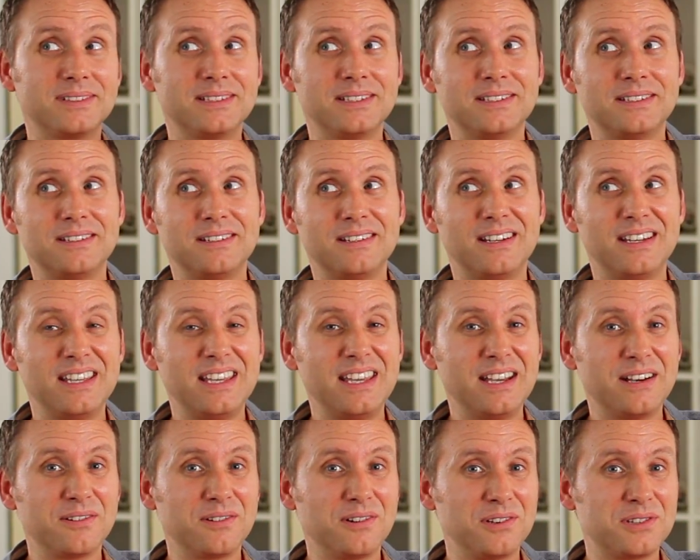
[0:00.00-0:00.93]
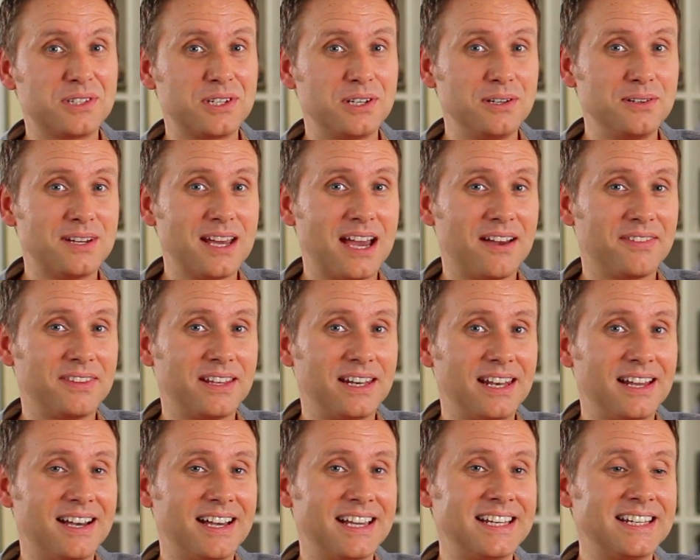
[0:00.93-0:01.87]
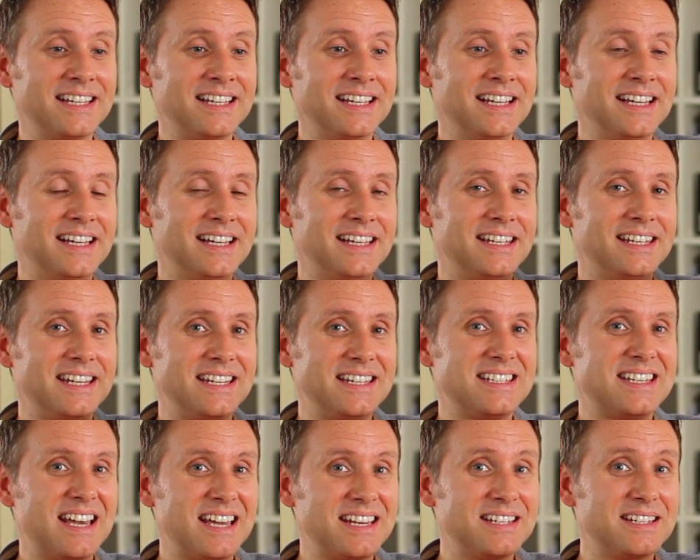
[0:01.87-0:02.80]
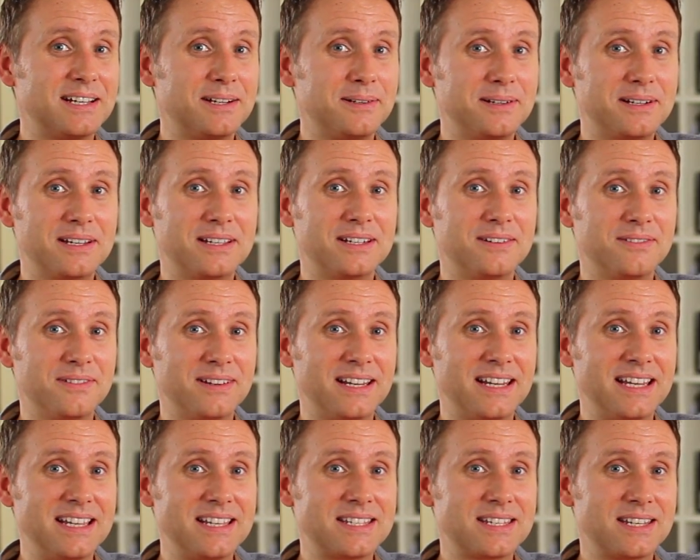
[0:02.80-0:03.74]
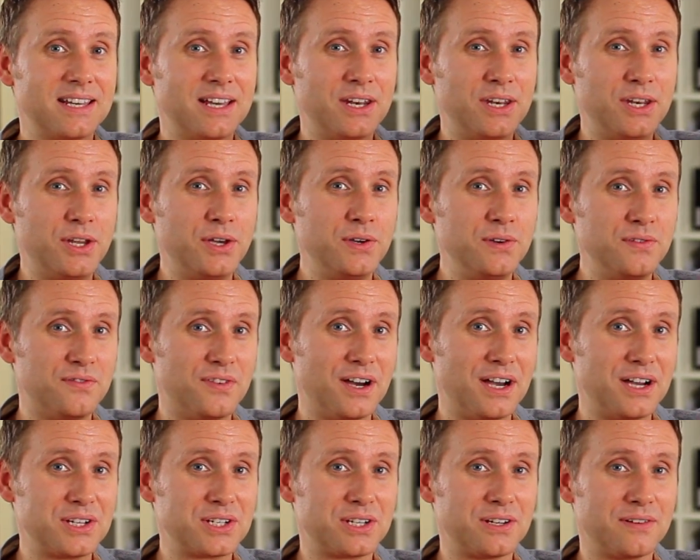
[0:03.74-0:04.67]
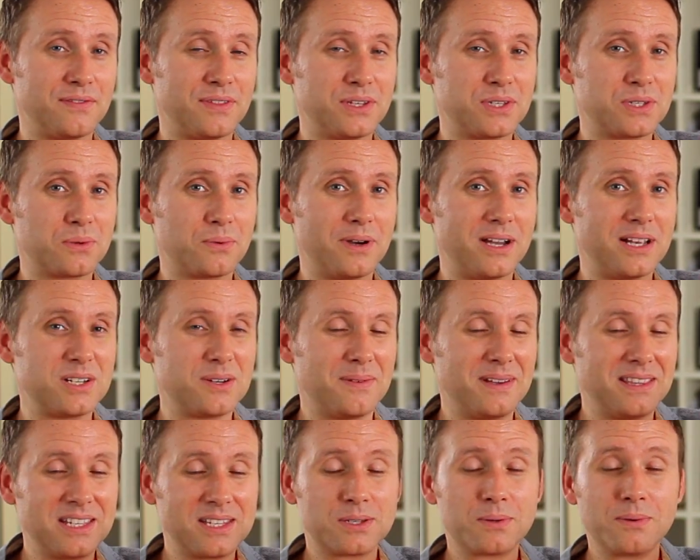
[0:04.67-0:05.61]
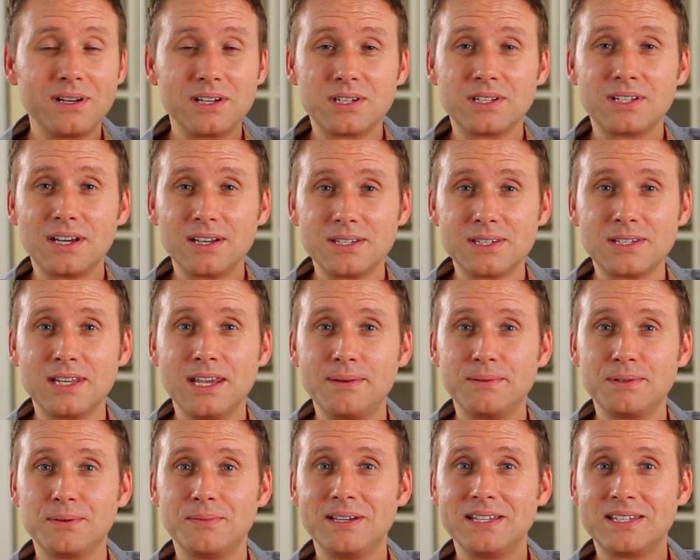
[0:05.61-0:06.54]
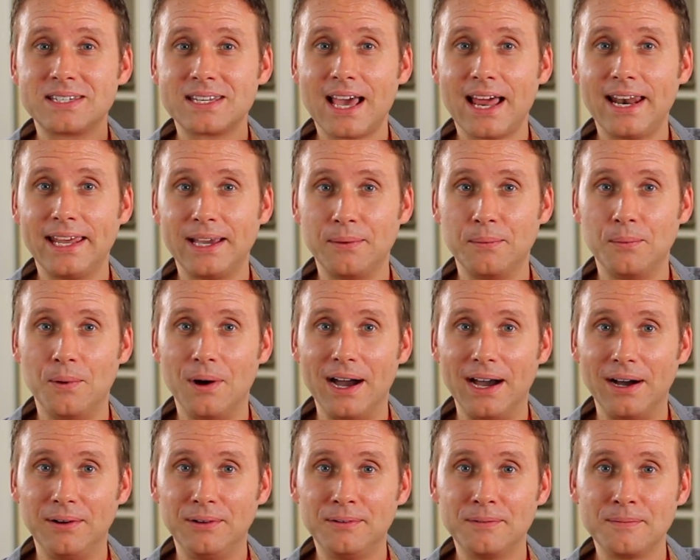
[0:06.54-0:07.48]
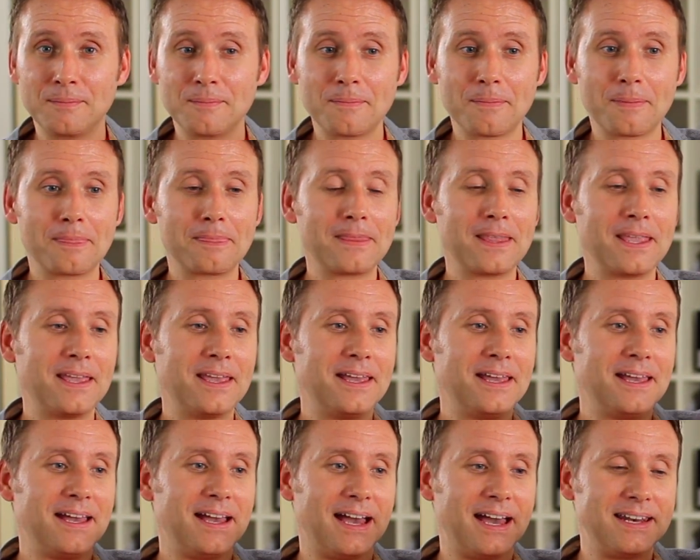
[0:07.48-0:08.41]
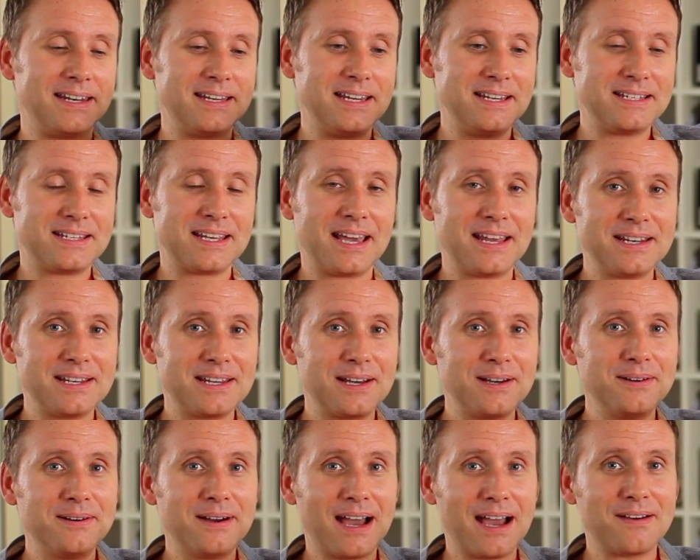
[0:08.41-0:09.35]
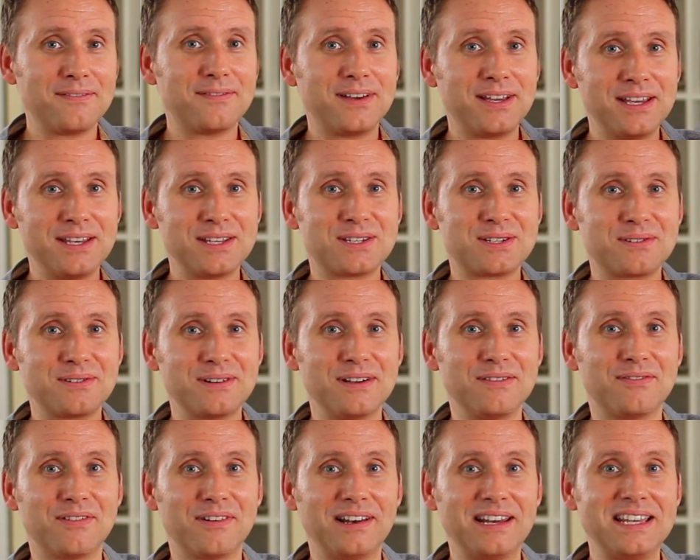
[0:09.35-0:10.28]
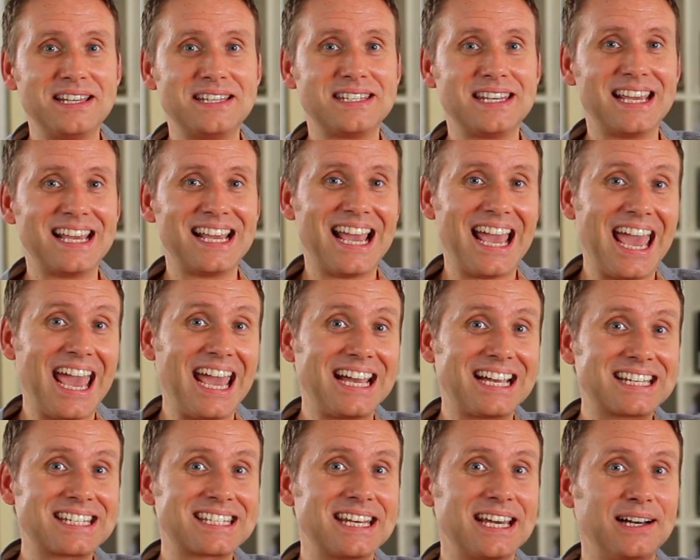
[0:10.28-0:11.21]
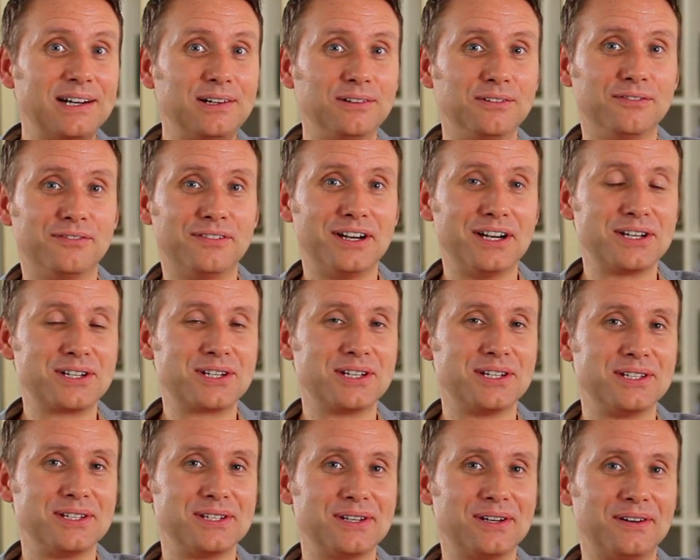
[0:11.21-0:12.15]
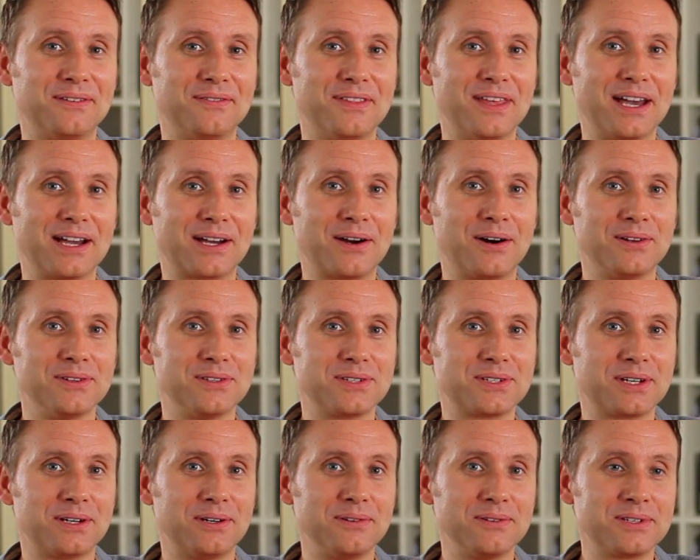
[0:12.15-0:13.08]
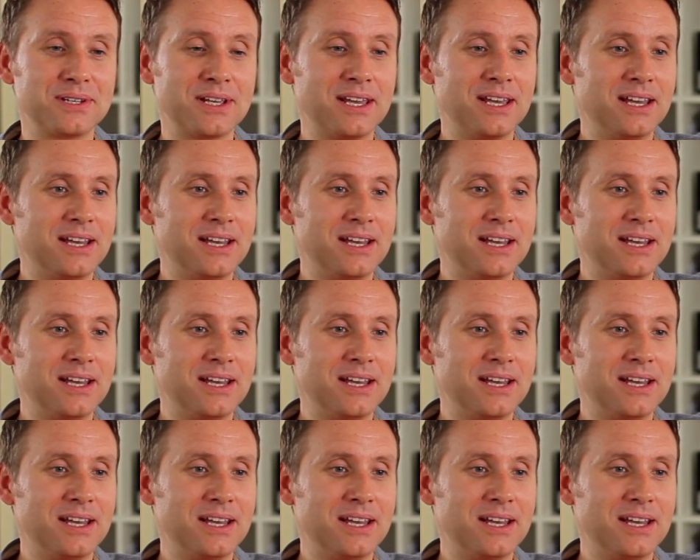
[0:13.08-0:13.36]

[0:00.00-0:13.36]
that a year or two down the line, Nintendo are going to release a new version of the Switch. I mean, the Switch does seem to be selling well, and Nintendo have a history of releasing XL versions of their consoles.